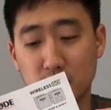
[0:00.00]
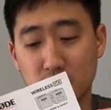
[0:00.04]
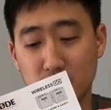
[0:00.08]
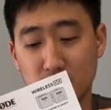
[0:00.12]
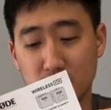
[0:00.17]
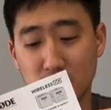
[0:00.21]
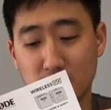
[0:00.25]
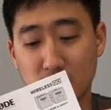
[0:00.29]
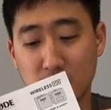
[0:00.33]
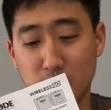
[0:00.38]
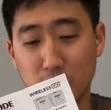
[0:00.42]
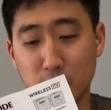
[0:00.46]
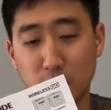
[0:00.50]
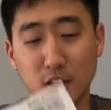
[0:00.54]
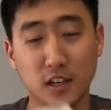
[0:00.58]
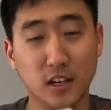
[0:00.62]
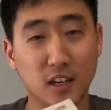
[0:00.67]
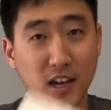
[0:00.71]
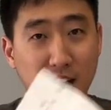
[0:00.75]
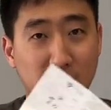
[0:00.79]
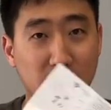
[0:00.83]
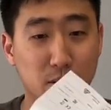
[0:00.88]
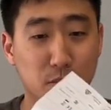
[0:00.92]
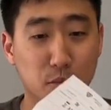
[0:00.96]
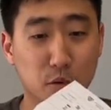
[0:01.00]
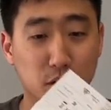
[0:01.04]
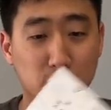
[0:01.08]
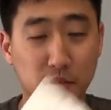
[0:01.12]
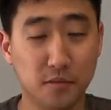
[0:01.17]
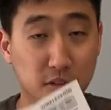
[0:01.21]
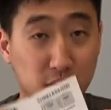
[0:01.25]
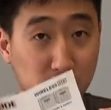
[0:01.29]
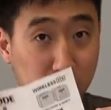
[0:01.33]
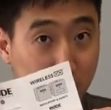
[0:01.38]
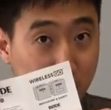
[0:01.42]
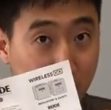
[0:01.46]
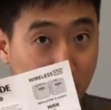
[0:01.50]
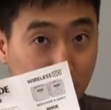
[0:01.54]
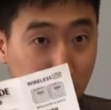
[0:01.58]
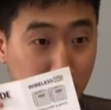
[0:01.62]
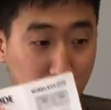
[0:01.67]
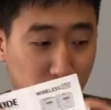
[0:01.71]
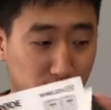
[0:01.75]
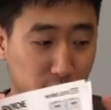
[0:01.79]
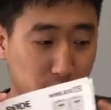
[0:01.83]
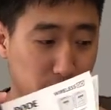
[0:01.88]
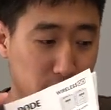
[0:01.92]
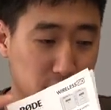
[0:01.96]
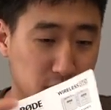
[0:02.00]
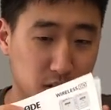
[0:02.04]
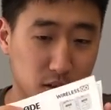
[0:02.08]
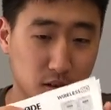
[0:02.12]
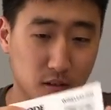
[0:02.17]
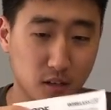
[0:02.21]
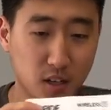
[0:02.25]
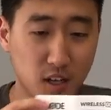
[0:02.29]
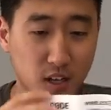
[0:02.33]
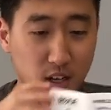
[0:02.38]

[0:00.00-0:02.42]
This is not really a guide, more of just safety information.